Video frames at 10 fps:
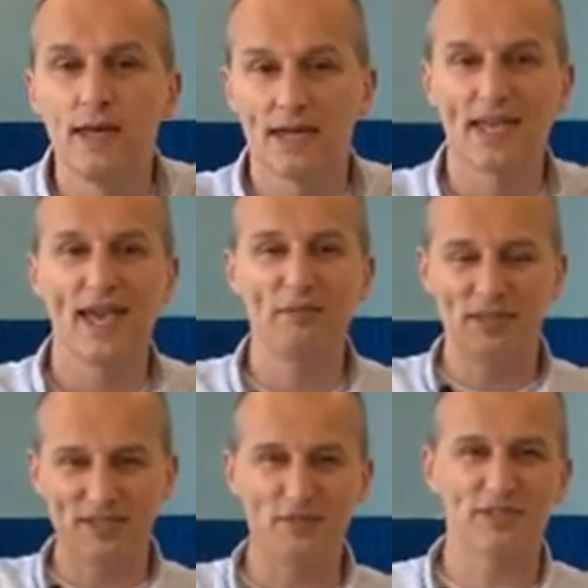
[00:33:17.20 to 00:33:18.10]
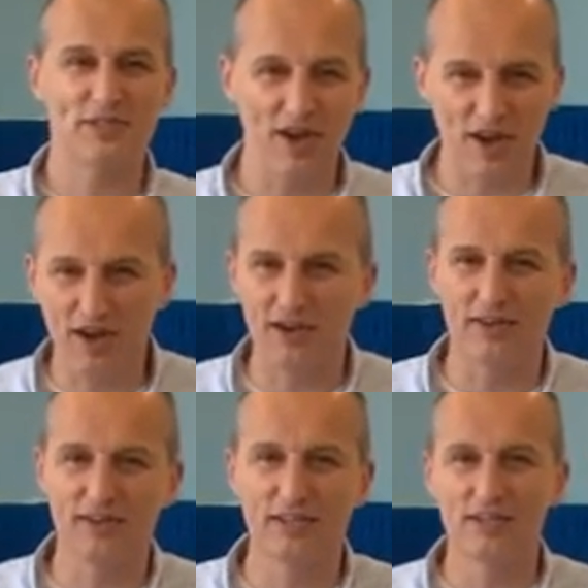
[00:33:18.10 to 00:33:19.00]
It came into his heart.
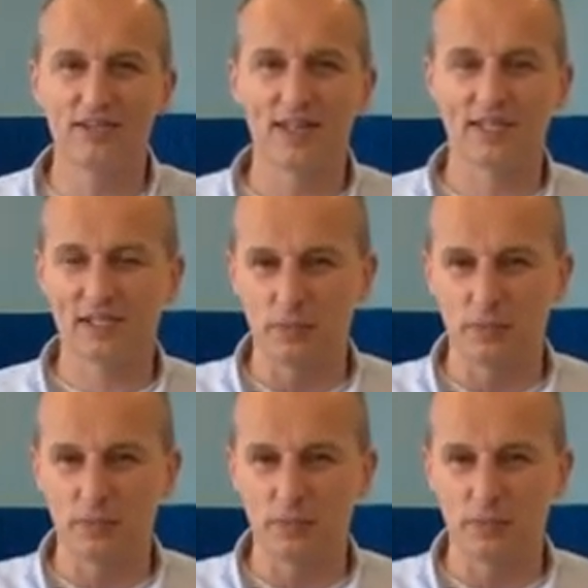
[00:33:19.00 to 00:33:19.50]
That's